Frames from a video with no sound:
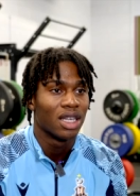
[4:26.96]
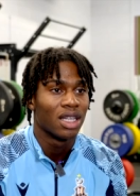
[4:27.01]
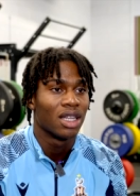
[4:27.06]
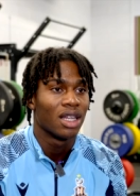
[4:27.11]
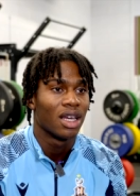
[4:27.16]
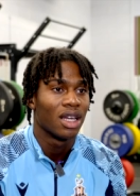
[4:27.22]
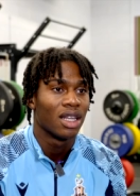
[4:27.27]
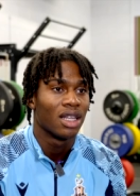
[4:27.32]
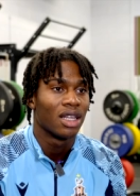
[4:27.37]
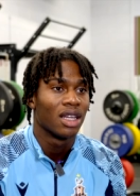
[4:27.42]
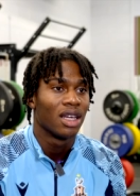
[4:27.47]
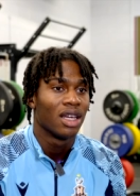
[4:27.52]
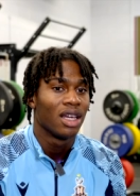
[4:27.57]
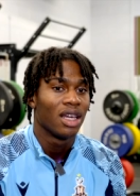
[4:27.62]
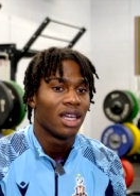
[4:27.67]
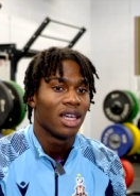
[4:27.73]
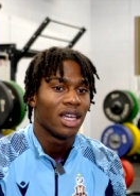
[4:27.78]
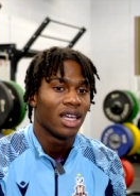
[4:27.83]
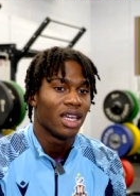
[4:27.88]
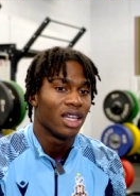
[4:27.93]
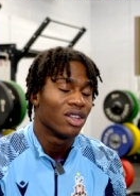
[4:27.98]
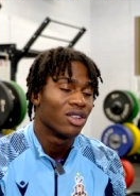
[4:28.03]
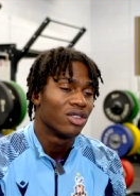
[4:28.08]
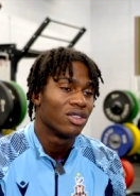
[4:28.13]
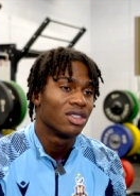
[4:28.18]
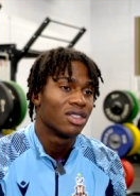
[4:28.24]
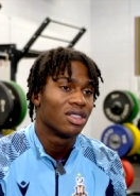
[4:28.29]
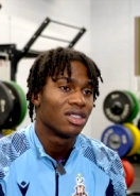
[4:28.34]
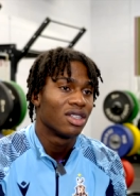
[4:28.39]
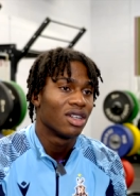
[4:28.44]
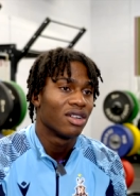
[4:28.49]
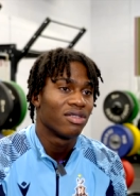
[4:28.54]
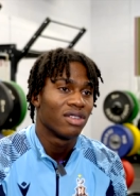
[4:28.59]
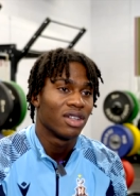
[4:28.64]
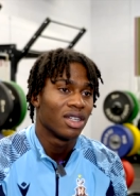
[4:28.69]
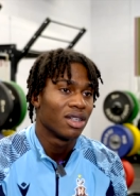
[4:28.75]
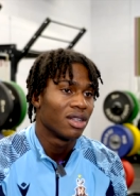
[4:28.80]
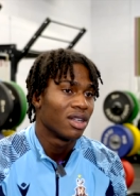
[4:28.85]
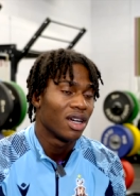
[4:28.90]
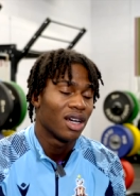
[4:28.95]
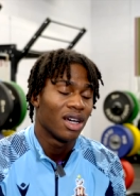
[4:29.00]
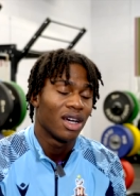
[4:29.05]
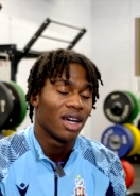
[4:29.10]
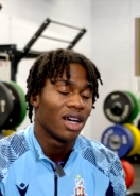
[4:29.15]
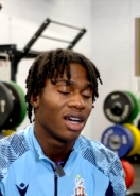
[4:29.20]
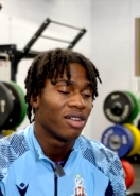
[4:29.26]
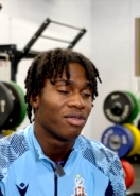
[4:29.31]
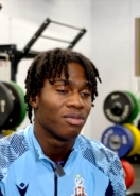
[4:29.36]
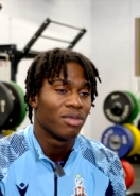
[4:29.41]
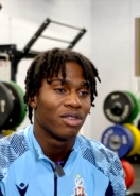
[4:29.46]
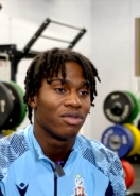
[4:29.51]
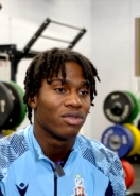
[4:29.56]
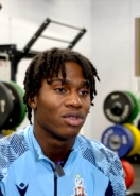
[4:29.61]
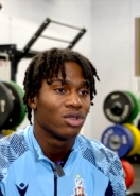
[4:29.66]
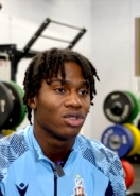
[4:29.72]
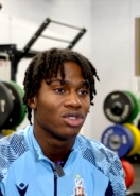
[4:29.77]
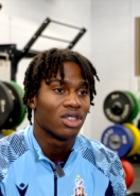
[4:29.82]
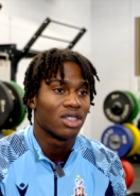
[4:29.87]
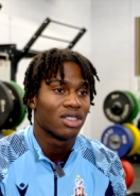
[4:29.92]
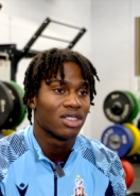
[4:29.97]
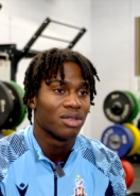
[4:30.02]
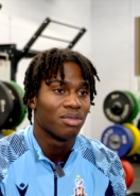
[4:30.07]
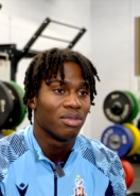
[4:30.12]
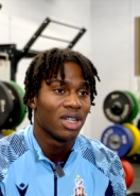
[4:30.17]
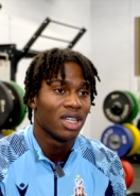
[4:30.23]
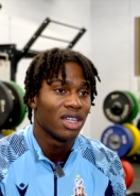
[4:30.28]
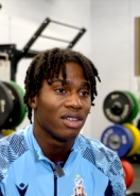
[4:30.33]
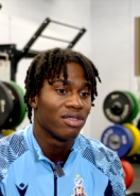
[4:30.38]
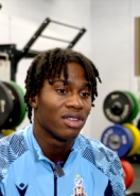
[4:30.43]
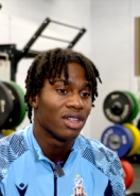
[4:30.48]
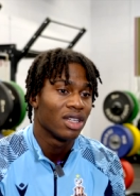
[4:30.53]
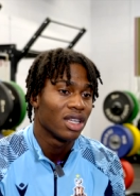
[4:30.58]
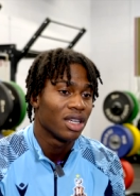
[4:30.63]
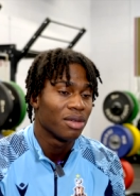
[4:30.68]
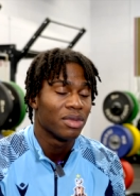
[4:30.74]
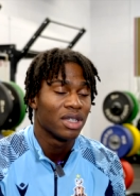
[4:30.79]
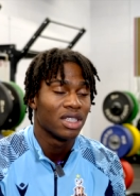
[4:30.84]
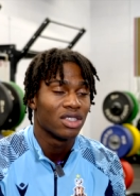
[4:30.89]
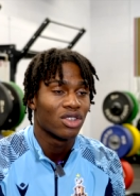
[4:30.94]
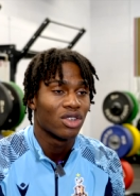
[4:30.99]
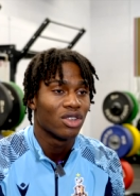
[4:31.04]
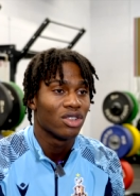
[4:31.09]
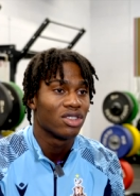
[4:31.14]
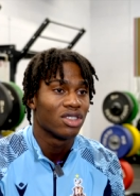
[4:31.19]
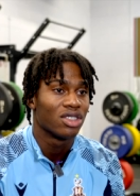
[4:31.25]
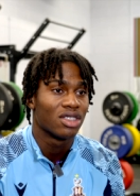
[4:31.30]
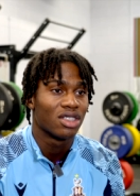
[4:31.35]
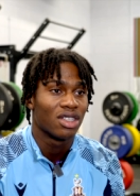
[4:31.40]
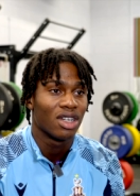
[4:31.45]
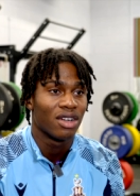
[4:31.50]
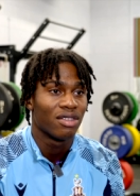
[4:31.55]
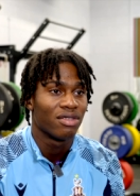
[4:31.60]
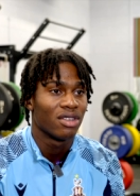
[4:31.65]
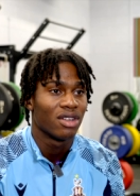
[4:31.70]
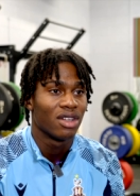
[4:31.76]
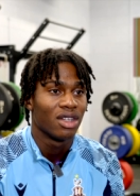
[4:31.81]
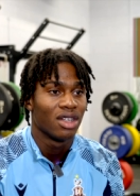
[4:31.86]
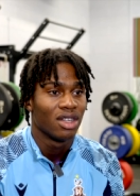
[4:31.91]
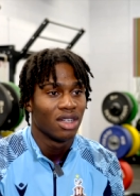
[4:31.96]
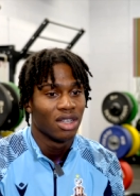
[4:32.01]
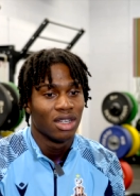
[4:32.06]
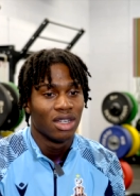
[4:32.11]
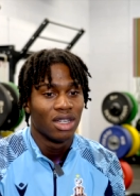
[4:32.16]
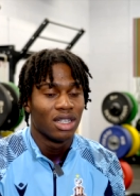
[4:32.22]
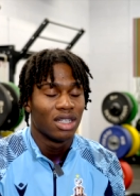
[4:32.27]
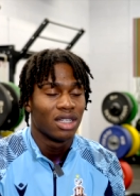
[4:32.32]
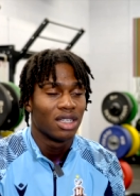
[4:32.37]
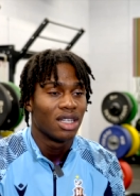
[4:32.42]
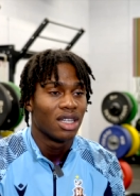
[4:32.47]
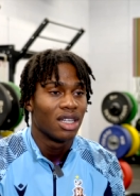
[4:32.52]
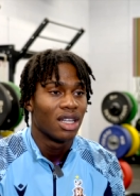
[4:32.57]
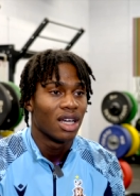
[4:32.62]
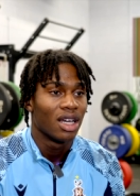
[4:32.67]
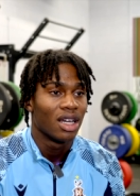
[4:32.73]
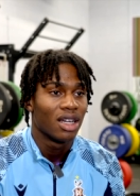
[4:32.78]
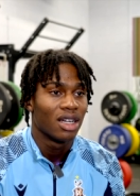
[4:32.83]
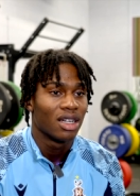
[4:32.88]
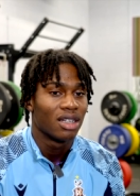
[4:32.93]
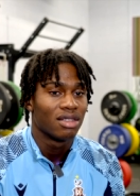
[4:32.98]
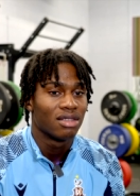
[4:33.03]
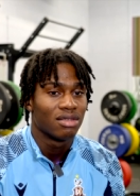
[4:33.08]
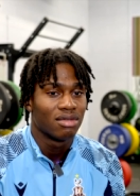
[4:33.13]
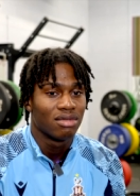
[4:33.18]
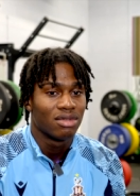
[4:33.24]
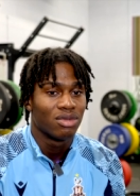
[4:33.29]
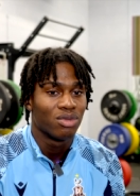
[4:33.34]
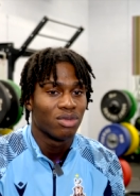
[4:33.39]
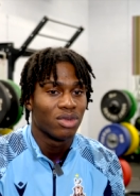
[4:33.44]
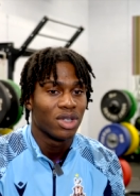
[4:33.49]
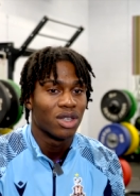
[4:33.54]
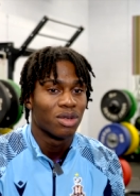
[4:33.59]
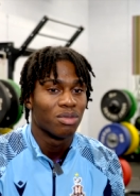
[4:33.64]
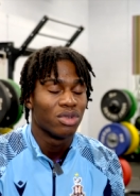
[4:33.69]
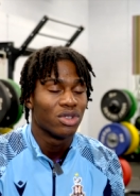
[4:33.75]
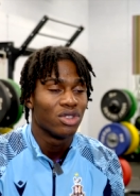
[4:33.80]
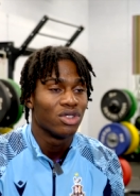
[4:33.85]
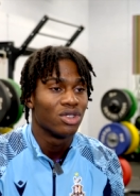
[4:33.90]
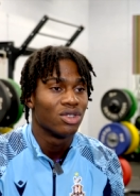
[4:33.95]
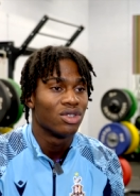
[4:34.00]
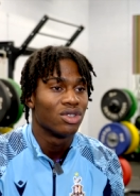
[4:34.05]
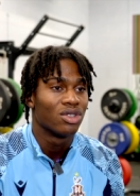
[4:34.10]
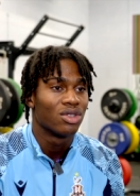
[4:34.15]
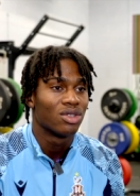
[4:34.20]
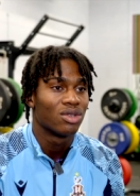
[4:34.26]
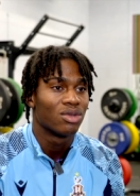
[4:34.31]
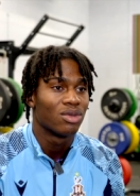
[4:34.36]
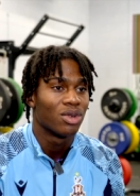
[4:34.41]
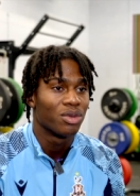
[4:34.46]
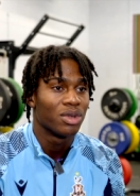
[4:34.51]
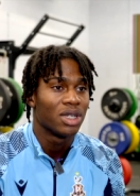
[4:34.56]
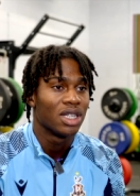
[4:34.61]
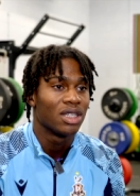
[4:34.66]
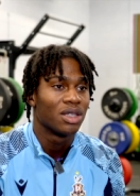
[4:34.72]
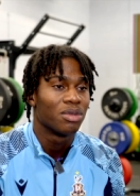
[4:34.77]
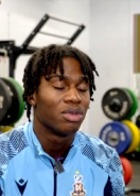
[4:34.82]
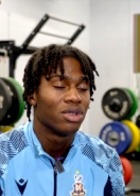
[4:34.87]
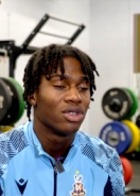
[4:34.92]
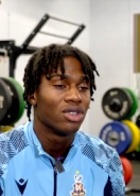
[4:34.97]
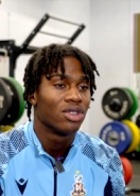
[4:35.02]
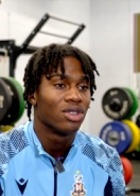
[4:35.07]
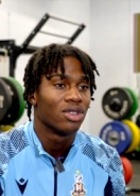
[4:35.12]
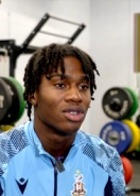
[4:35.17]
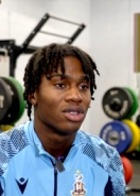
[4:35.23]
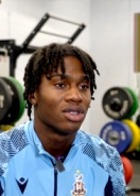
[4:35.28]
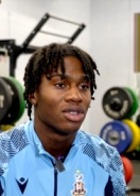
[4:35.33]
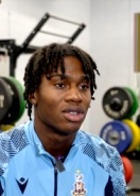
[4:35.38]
in, and he knows his stuff, and I have my full trust and belief in him and his coaching staff that we can produce what we need to produce.